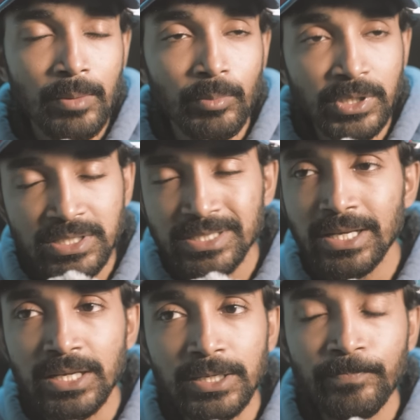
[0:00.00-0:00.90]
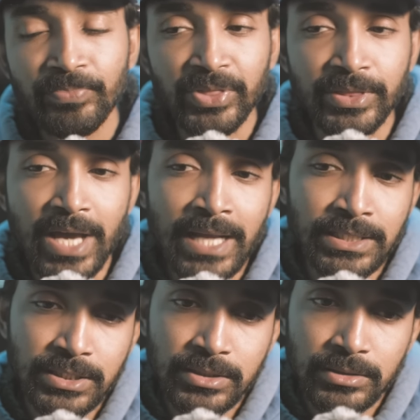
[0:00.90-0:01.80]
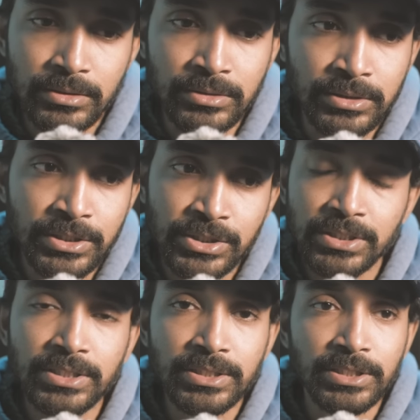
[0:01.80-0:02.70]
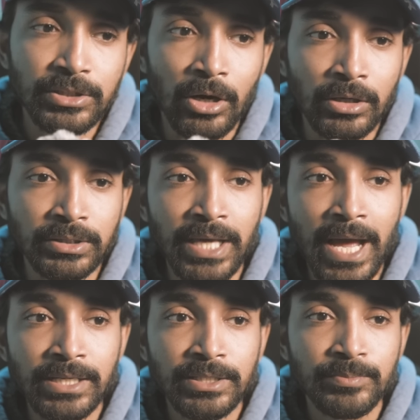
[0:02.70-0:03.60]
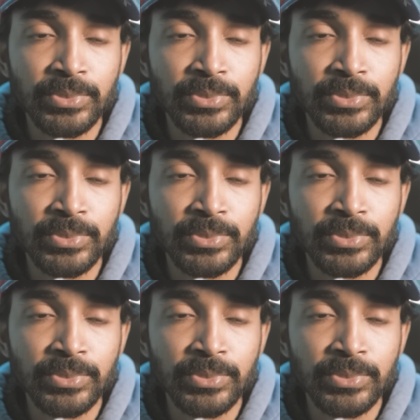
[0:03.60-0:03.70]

But still, that rigidity or that